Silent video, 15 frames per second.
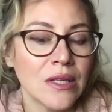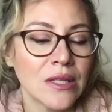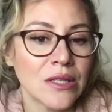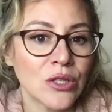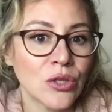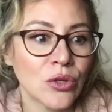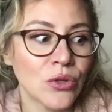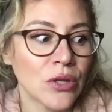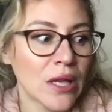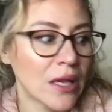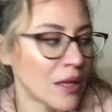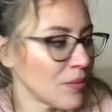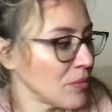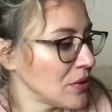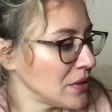So they
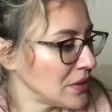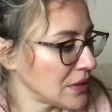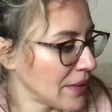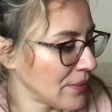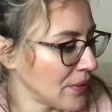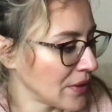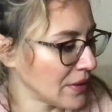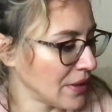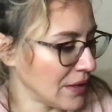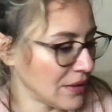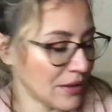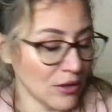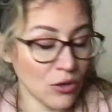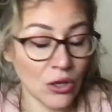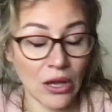can be something that
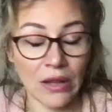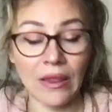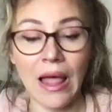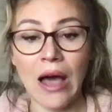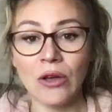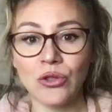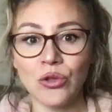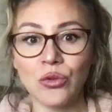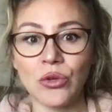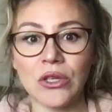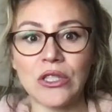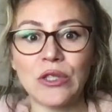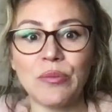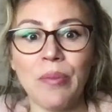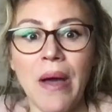allows you to
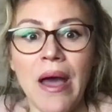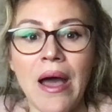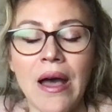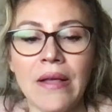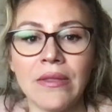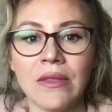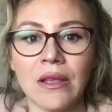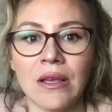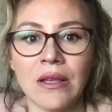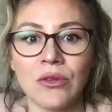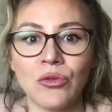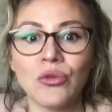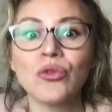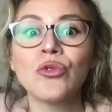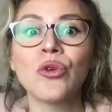expand and
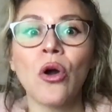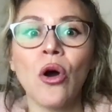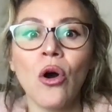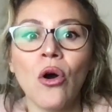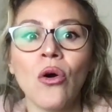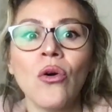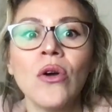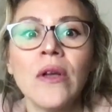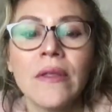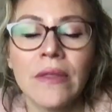to grow,